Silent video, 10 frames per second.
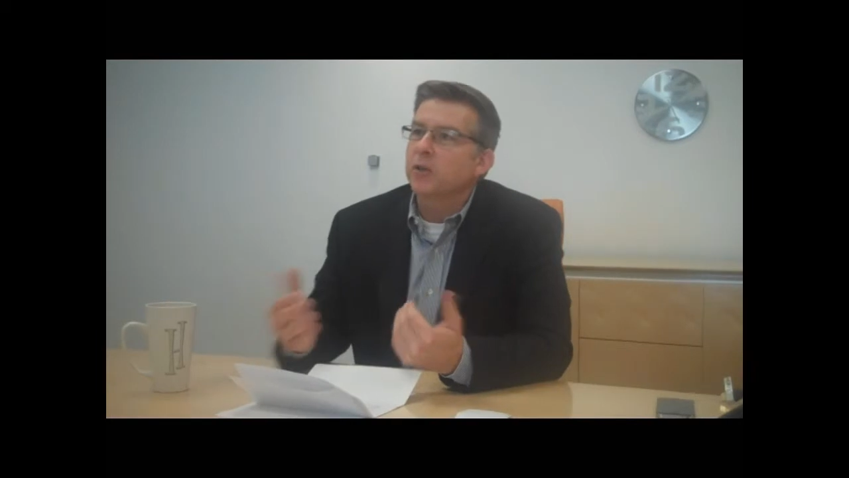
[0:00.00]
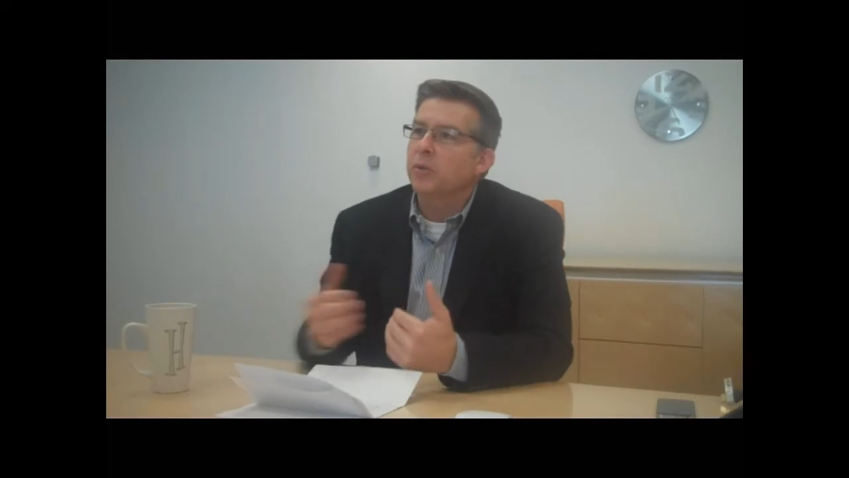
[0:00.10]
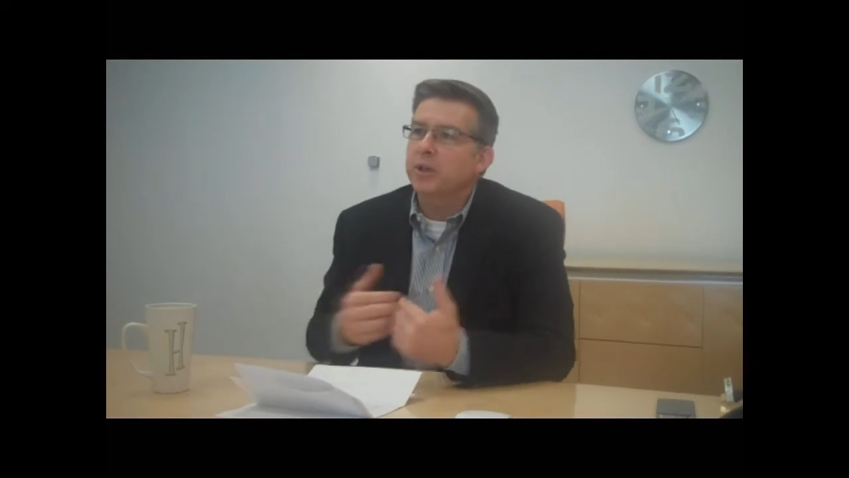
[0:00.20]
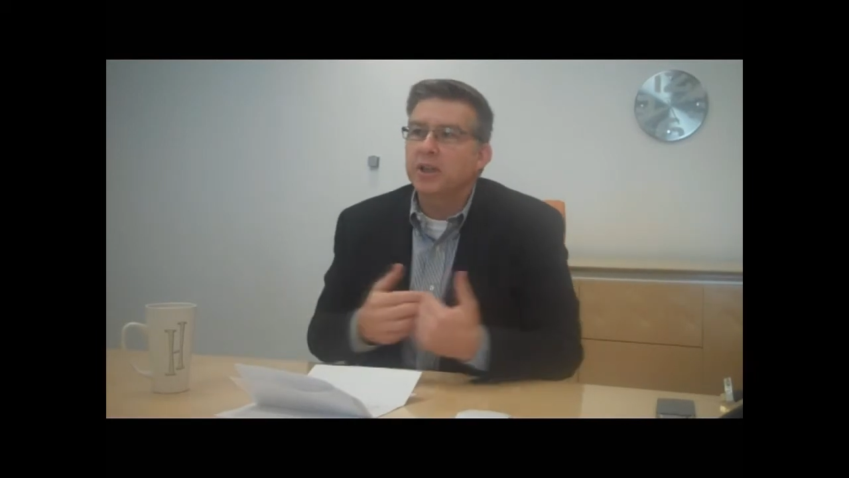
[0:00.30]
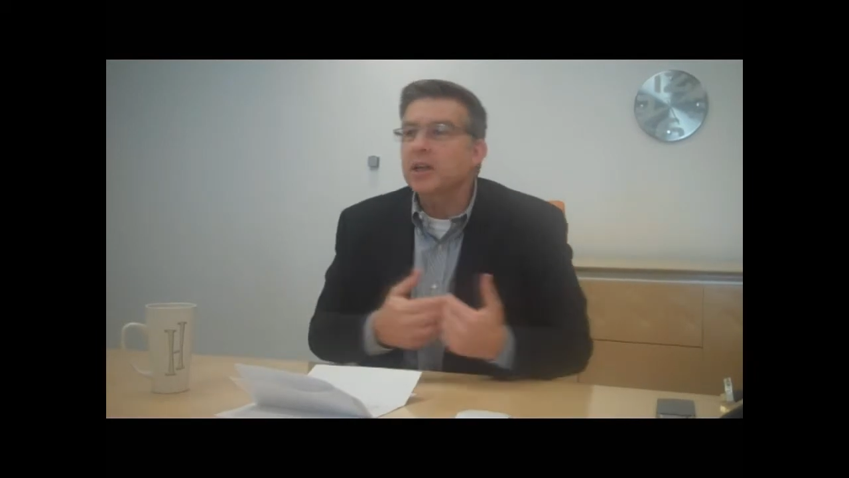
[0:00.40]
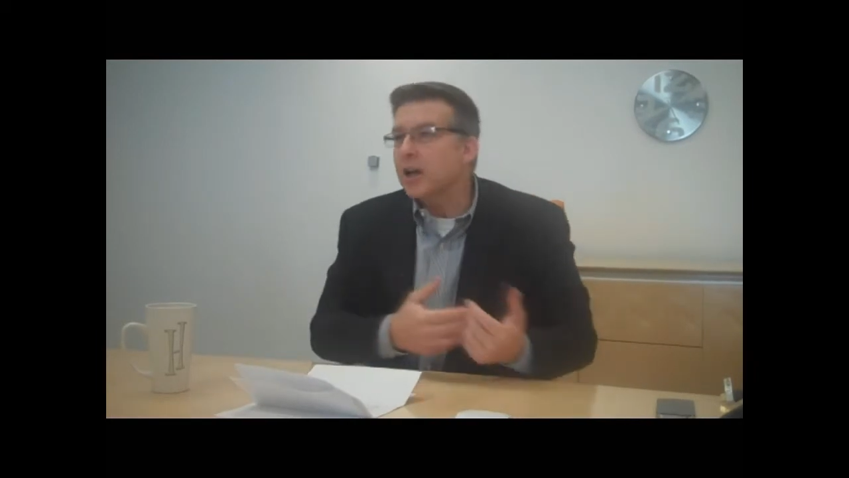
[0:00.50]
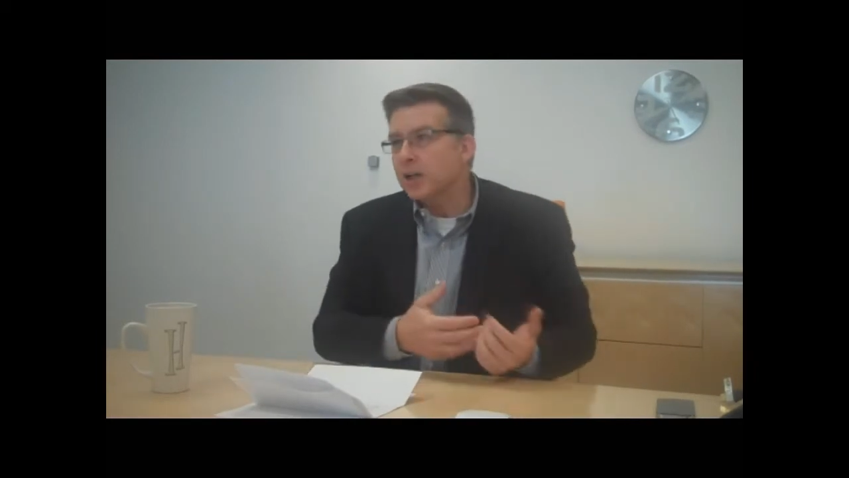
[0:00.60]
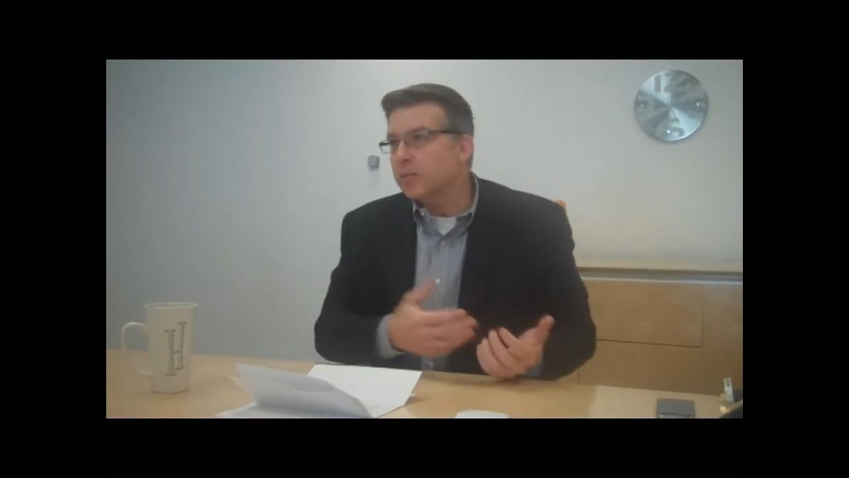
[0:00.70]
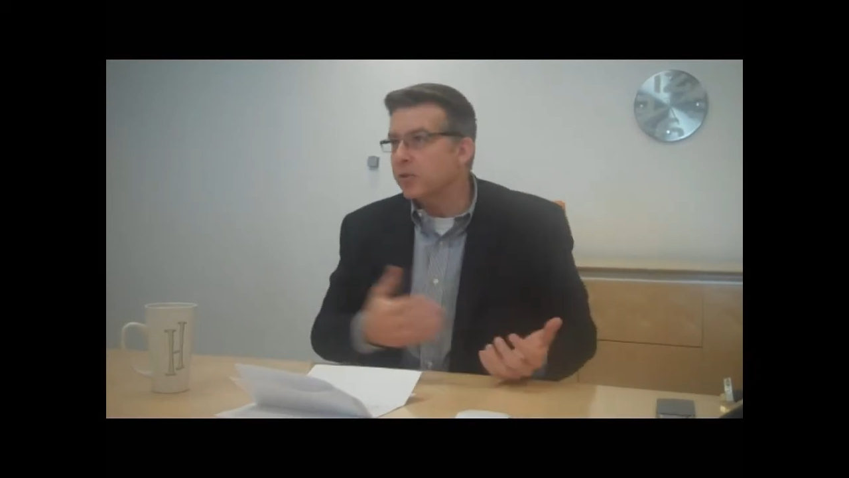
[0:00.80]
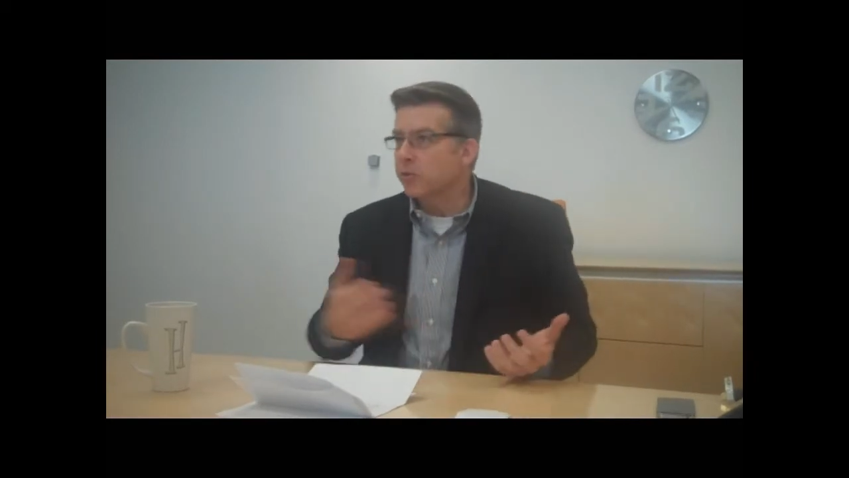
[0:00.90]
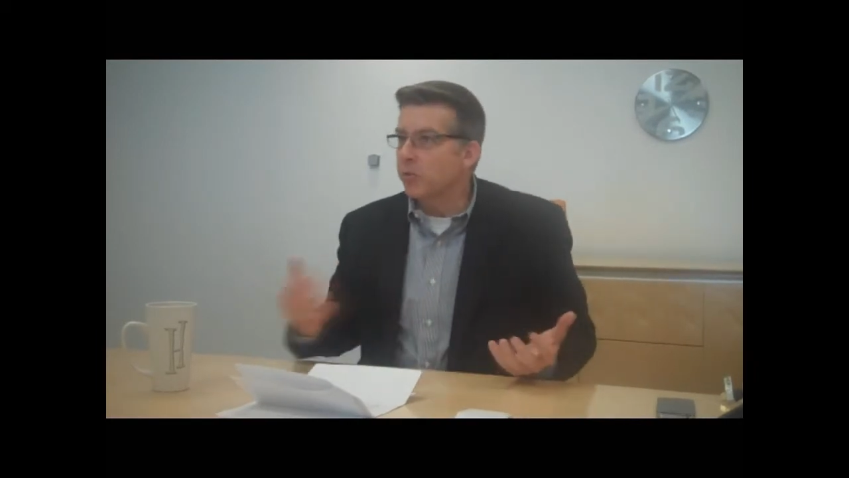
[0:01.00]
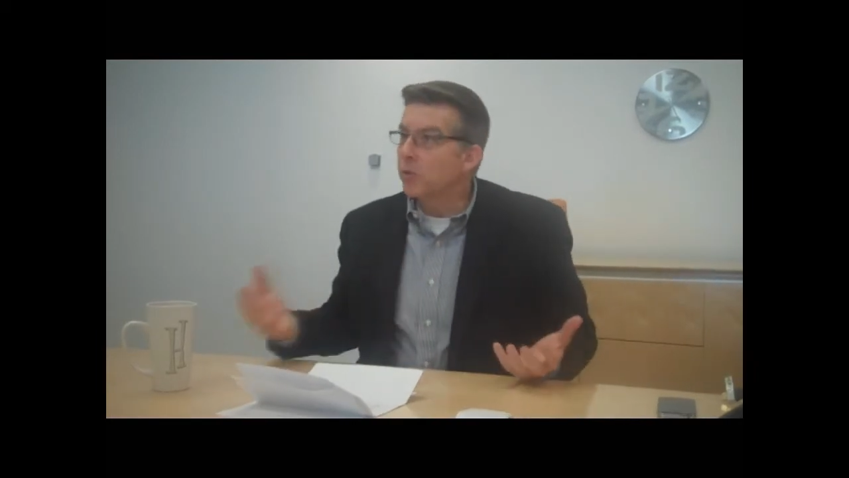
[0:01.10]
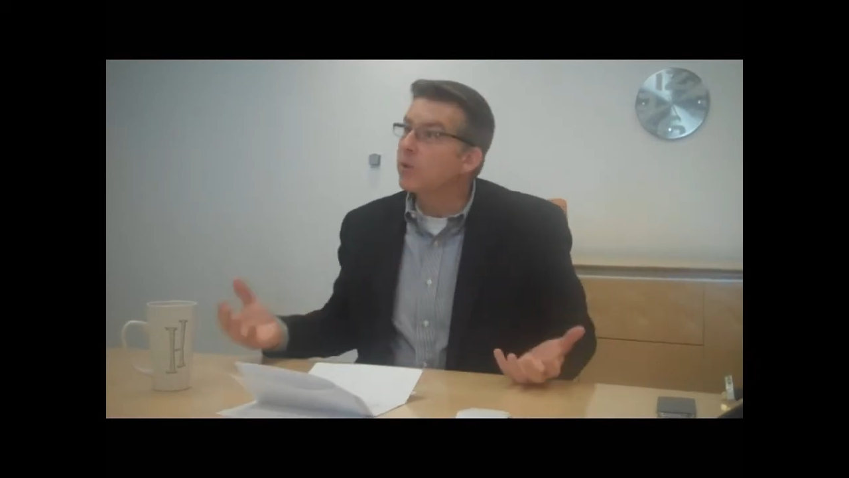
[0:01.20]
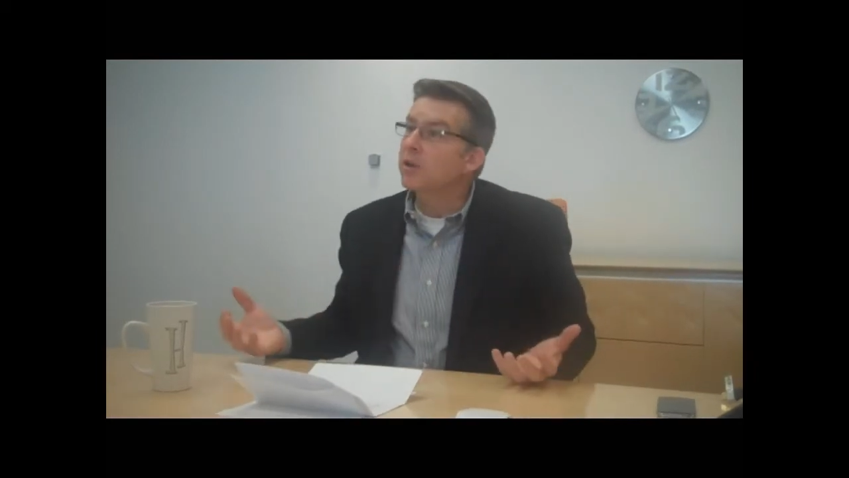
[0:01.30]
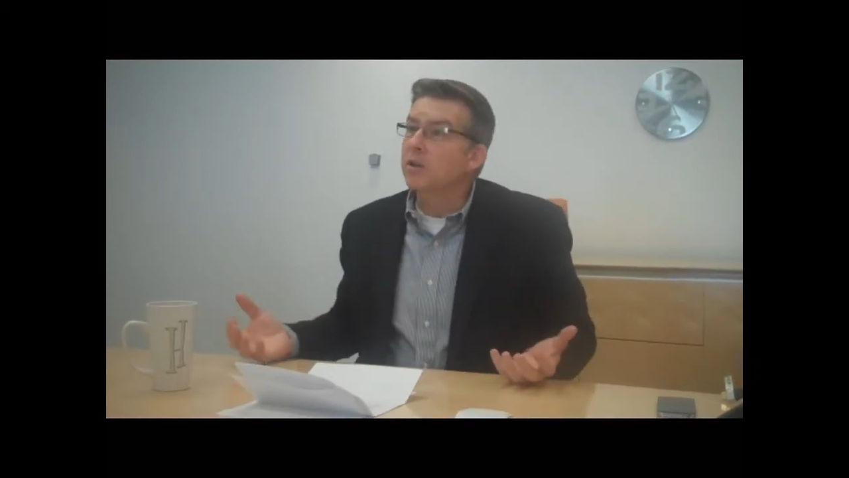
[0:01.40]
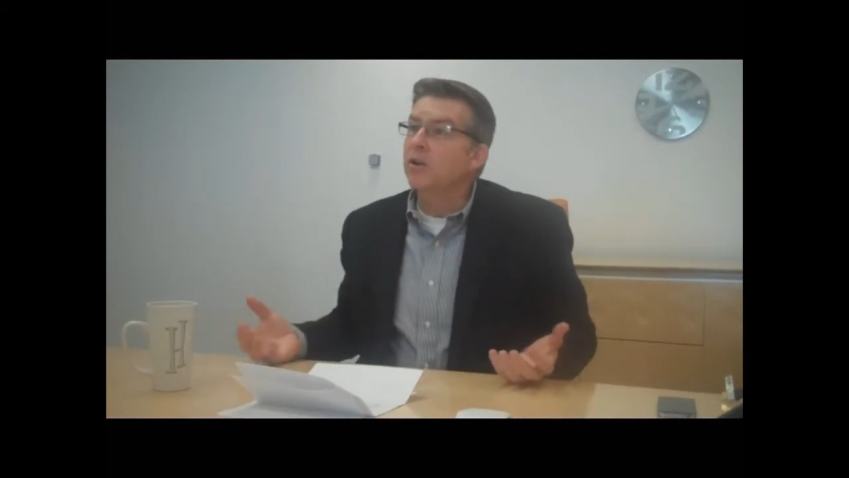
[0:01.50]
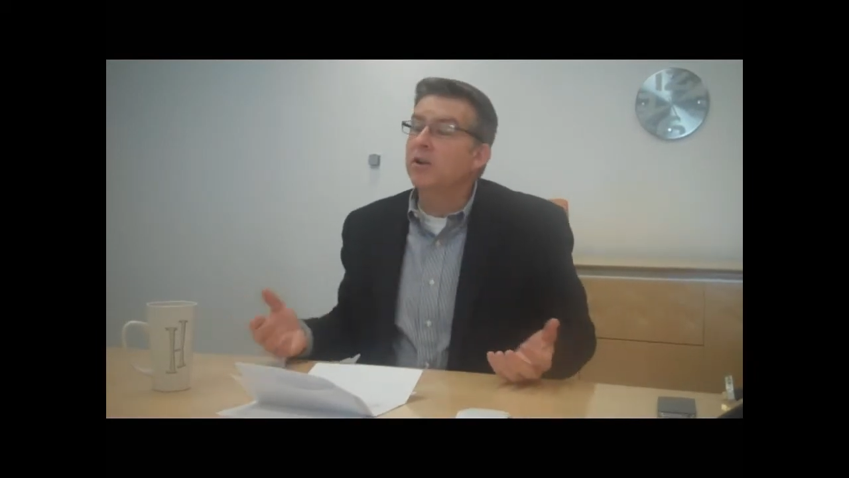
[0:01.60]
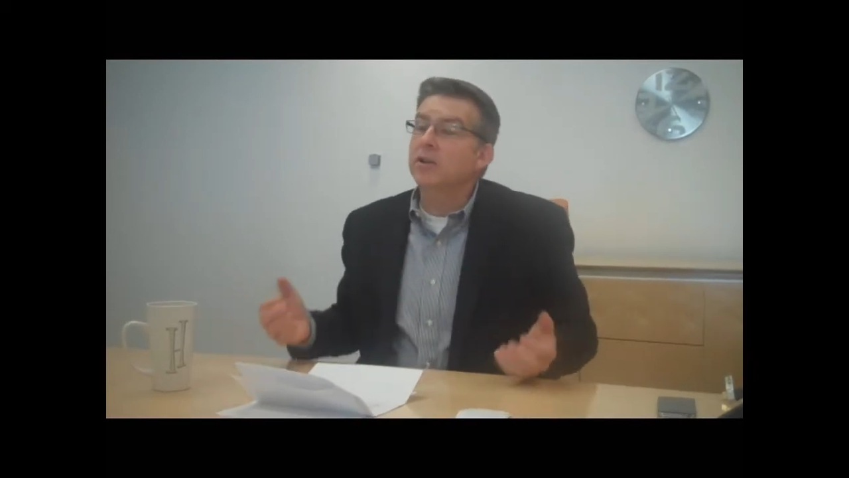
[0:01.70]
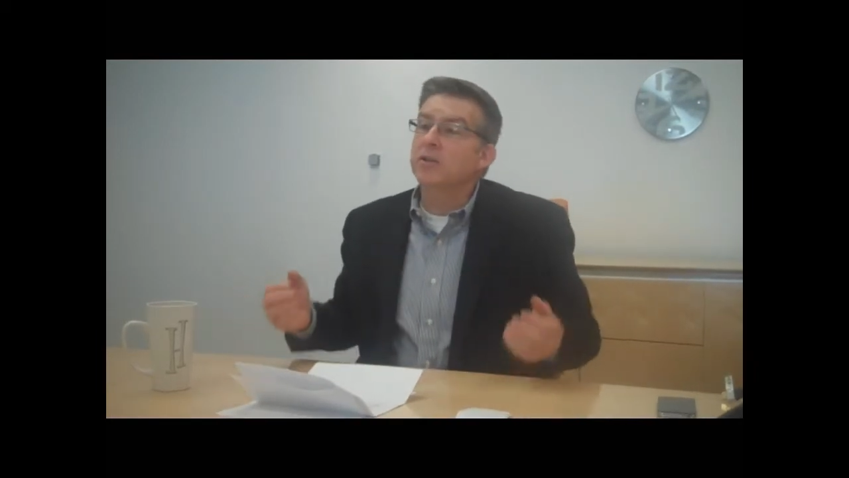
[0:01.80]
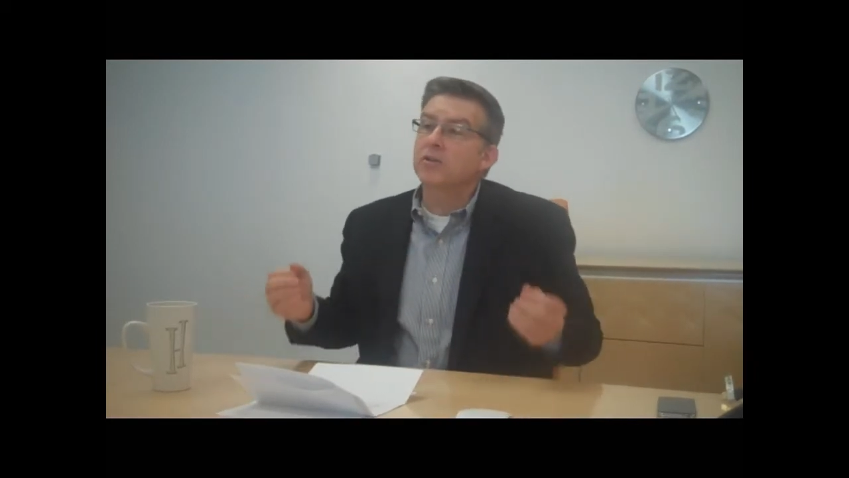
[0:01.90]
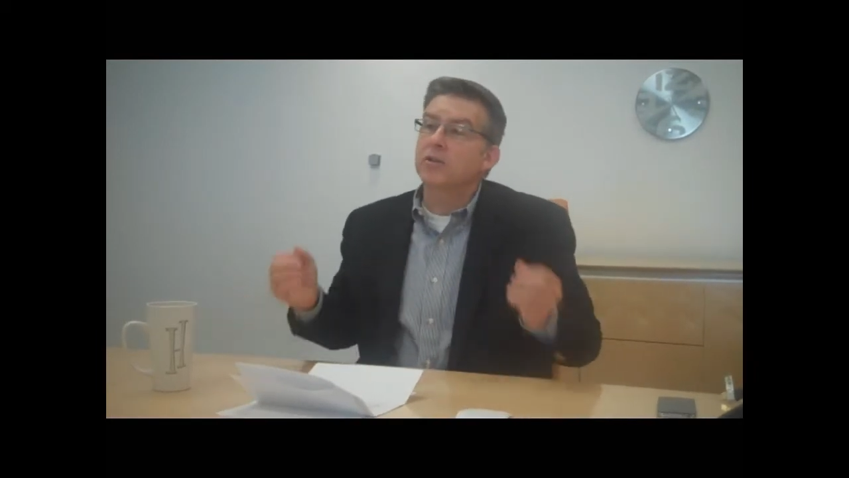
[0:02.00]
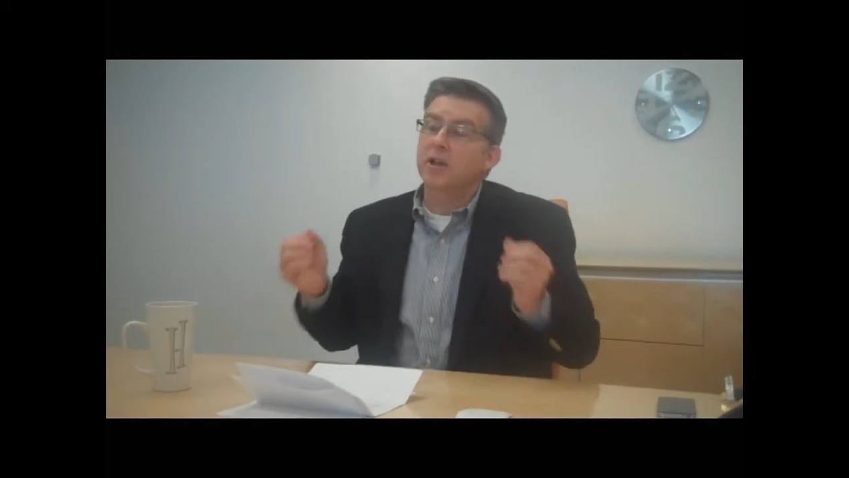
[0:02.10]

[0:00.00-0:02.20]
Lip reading: When the economy is rolling along and there's a